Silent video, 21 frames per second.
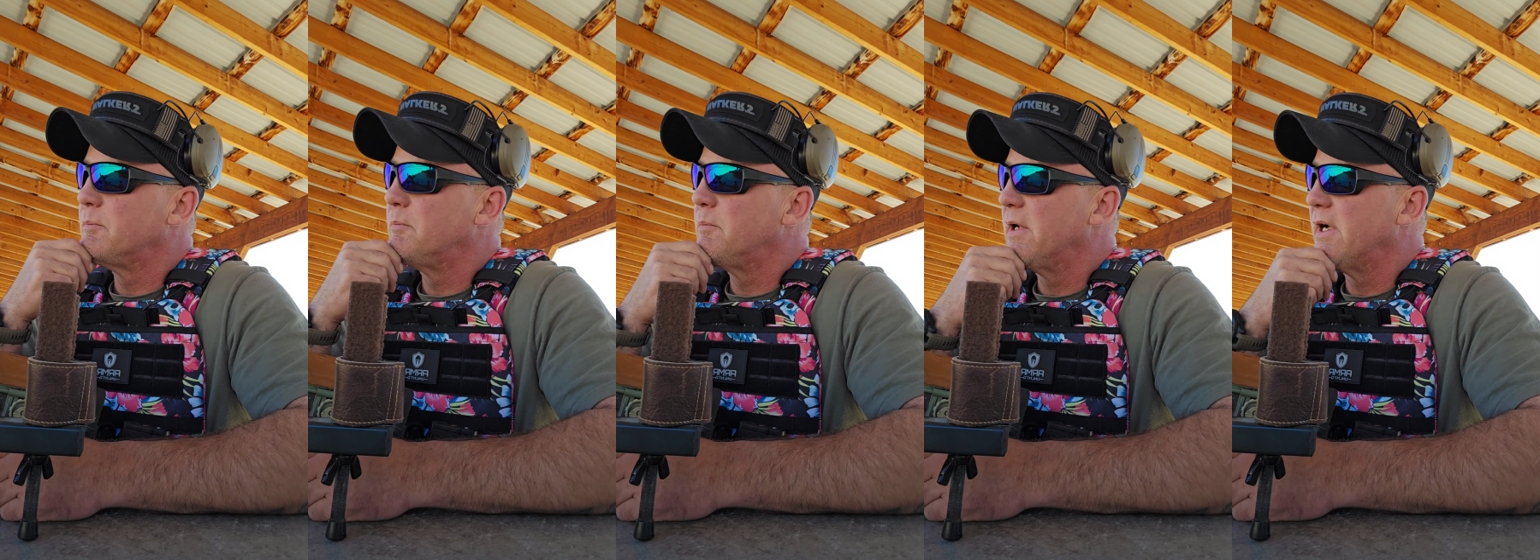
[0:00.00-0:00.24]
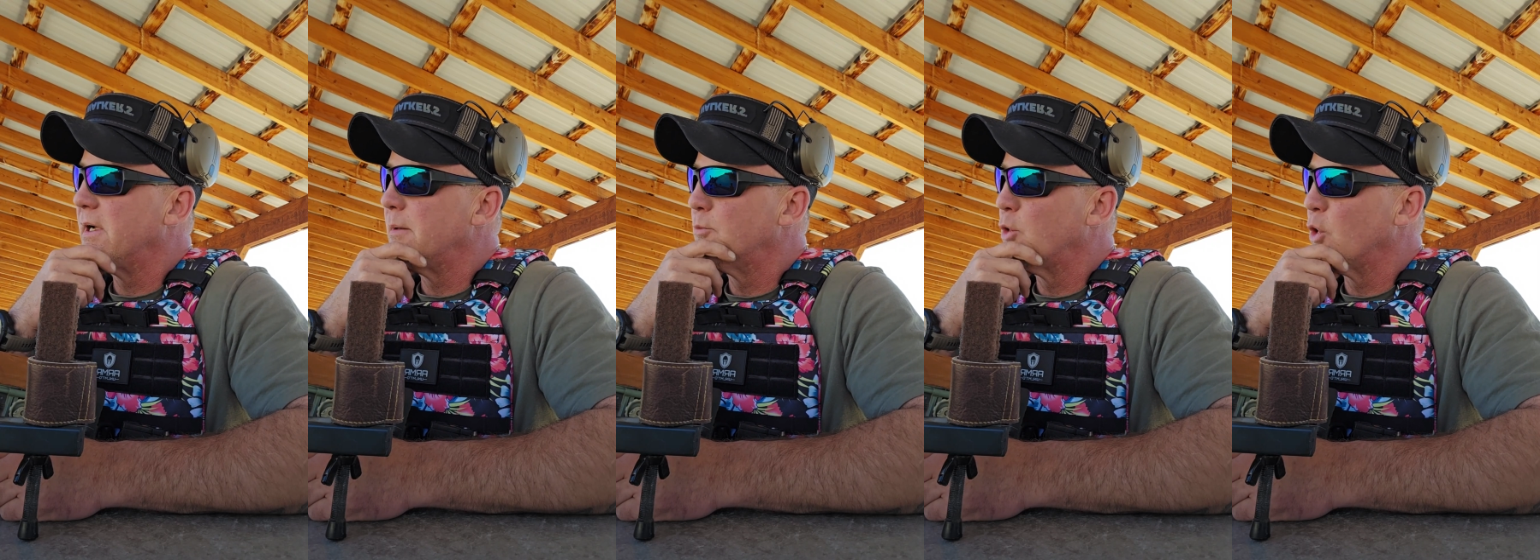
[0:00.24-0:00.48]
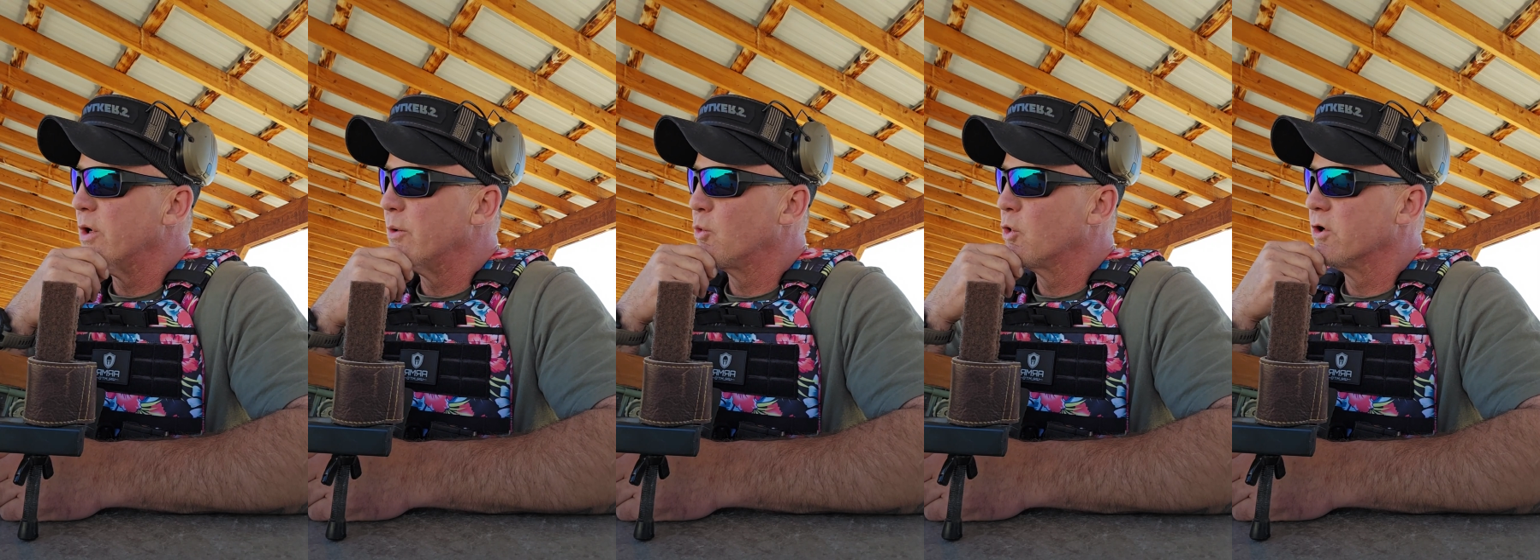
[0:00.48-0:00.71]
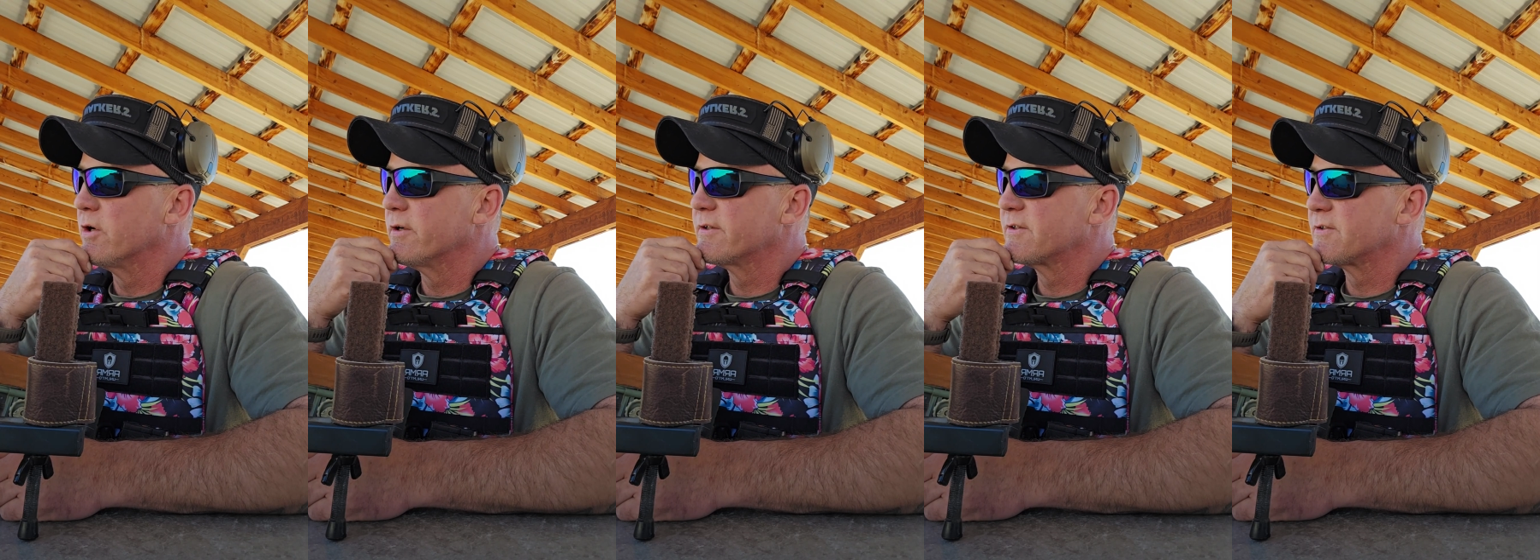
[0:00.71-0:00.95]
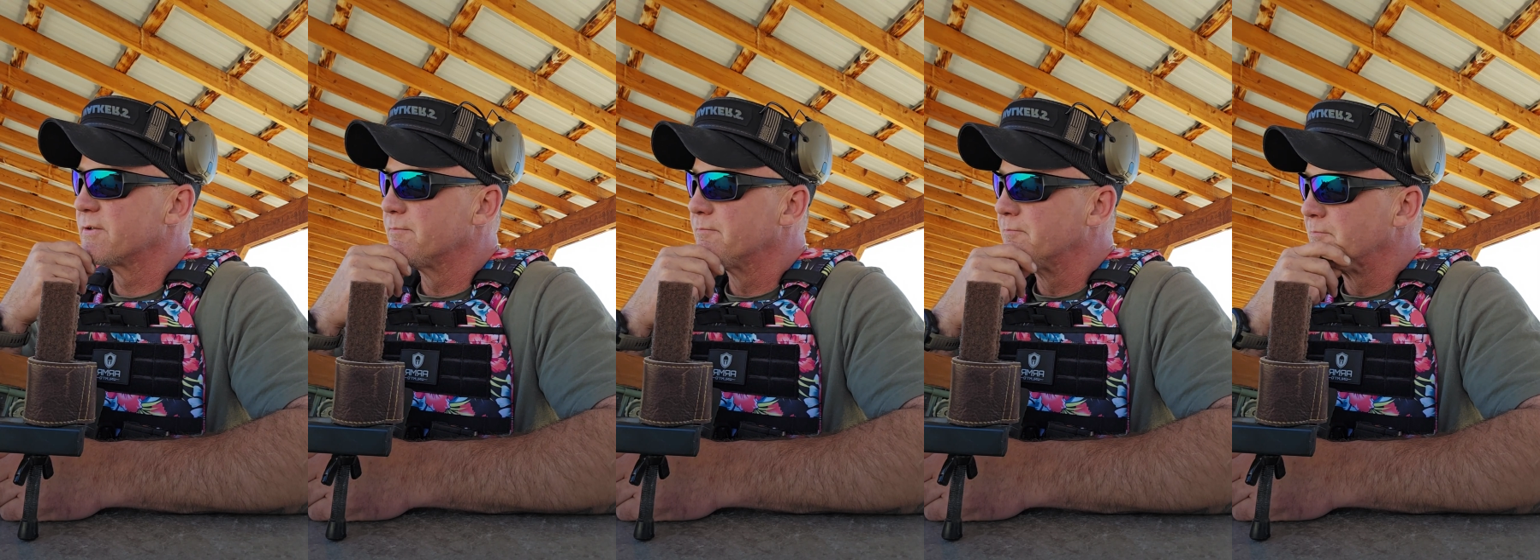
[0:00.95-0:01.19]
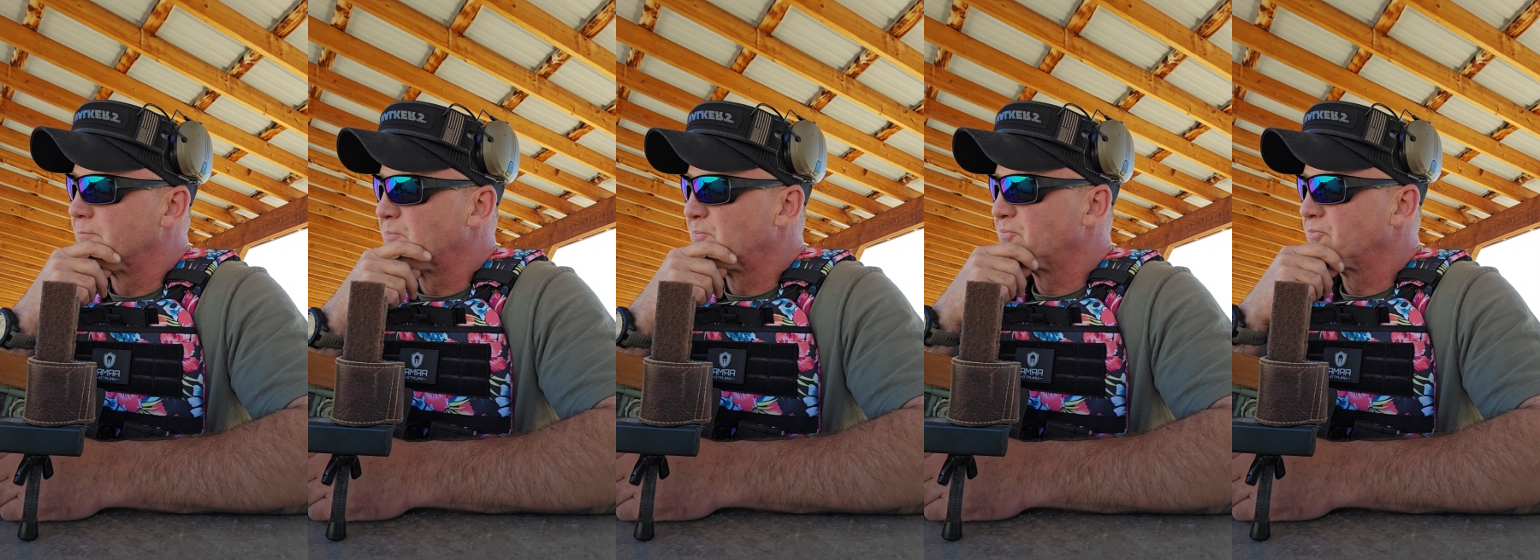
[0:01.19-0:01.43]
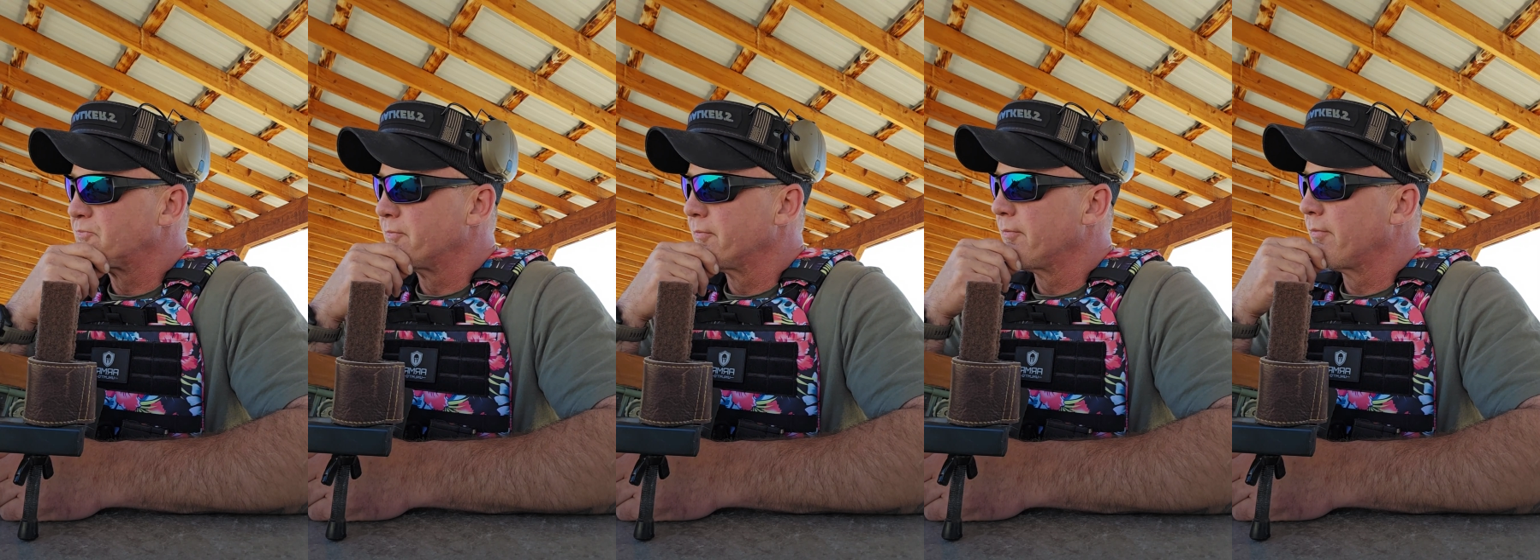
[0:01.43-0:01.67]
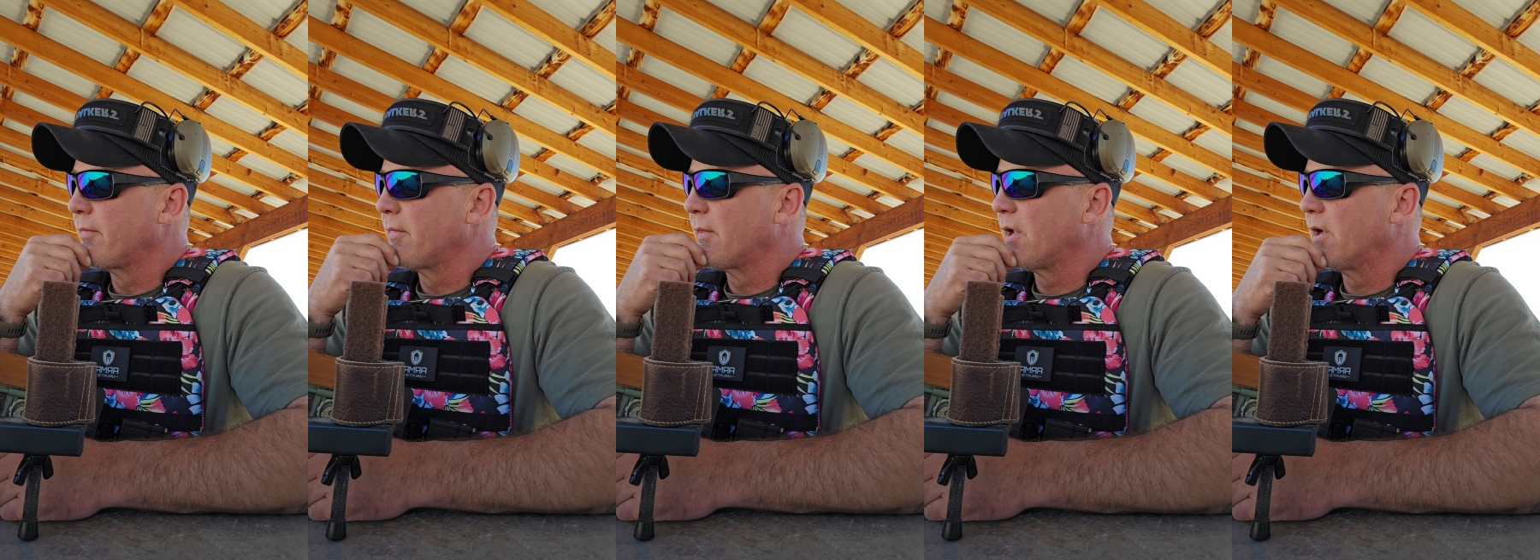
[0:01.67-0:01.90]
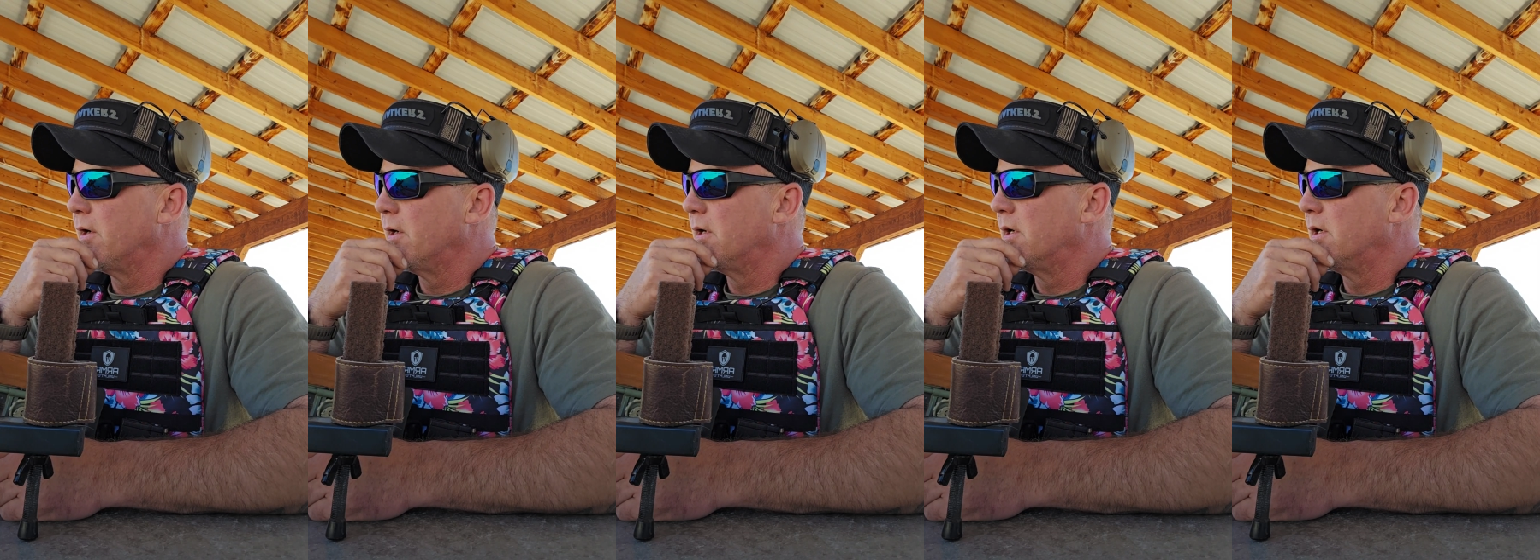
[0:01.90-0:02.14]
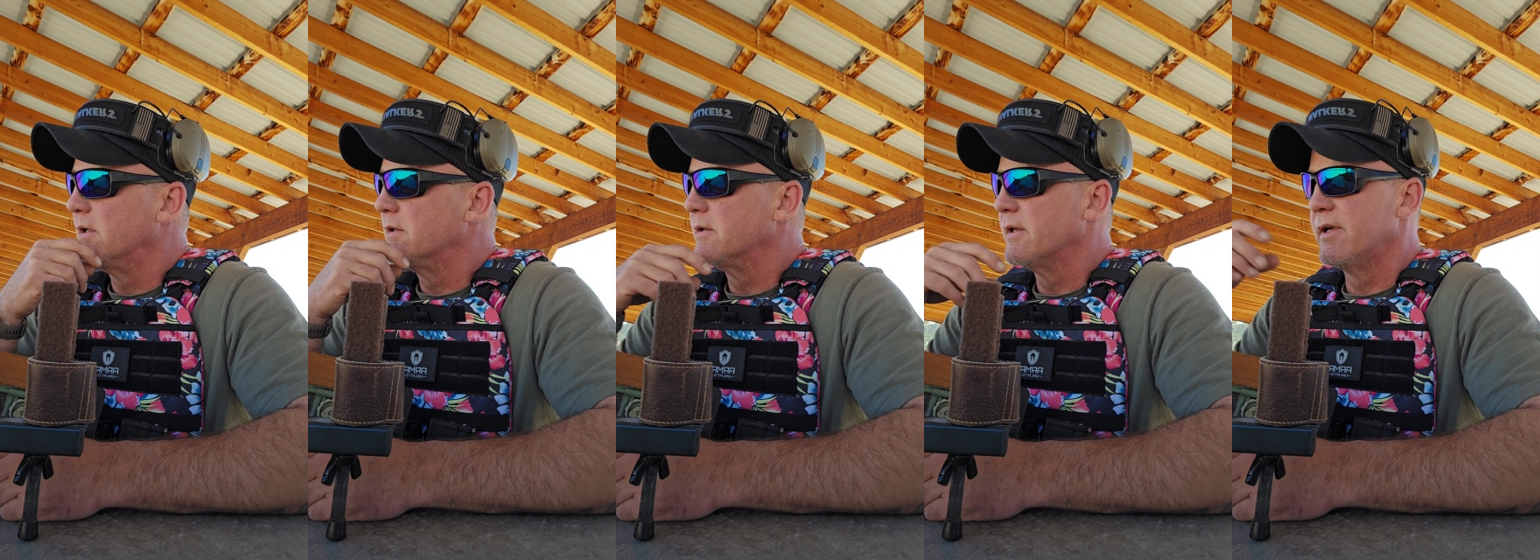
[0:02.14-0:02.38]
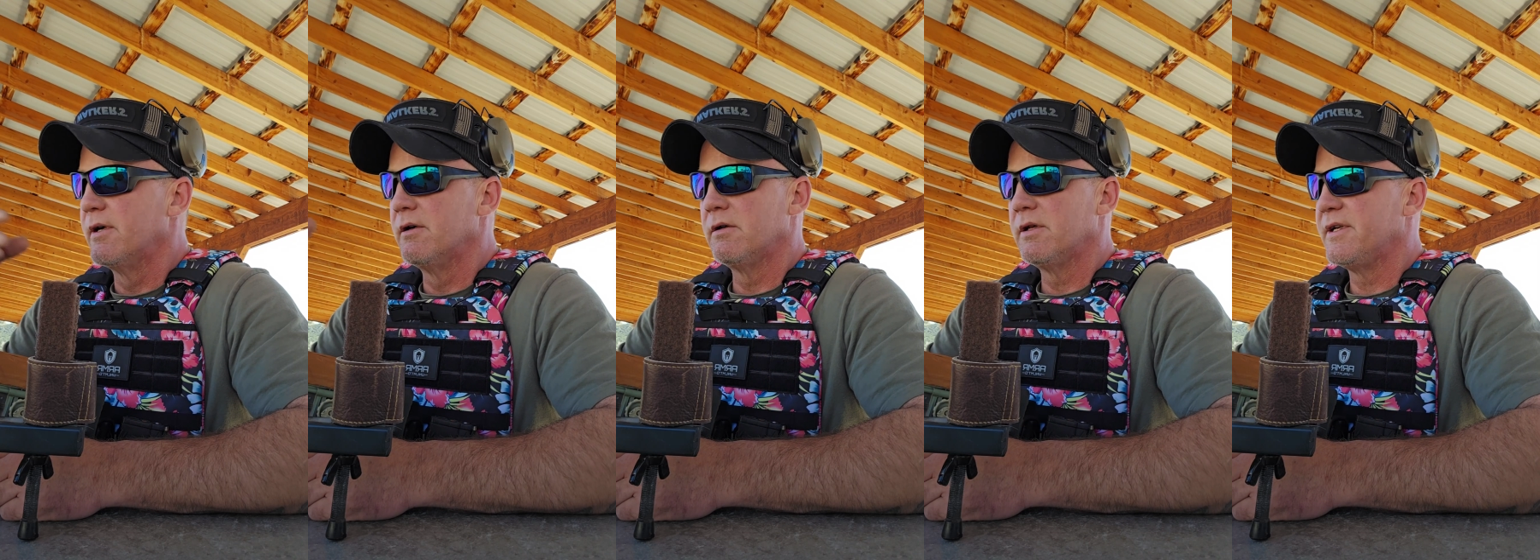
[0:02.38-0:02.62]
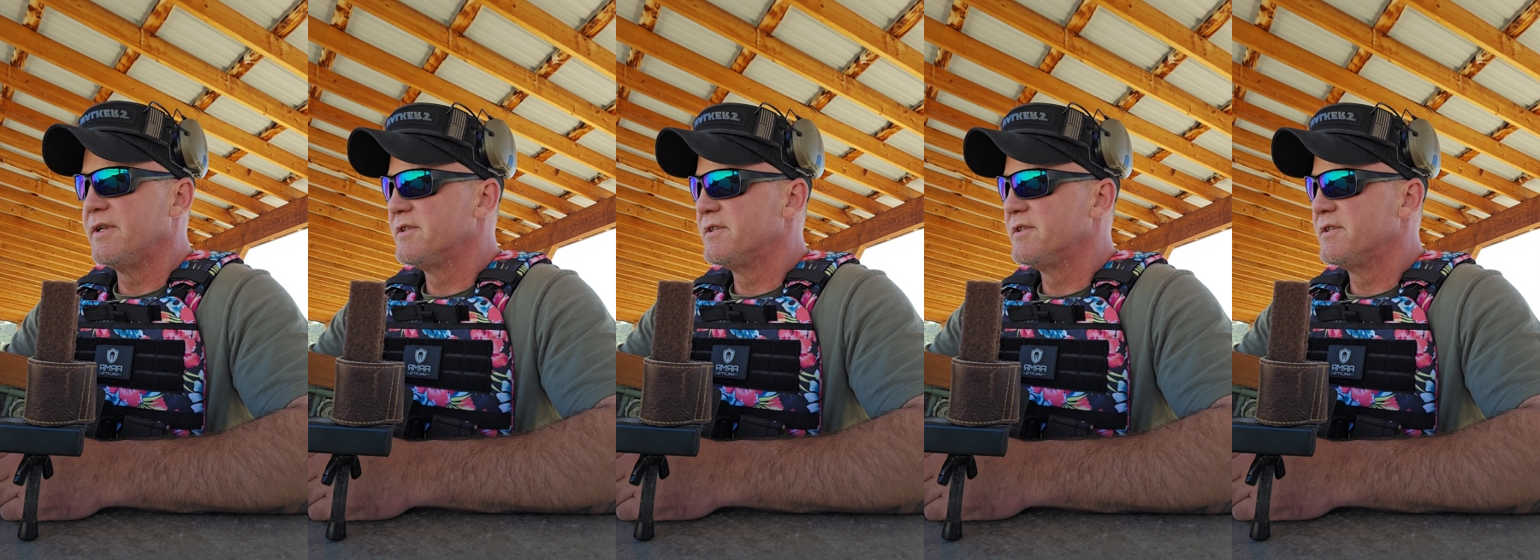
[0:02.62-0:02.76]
bad boy works. Literally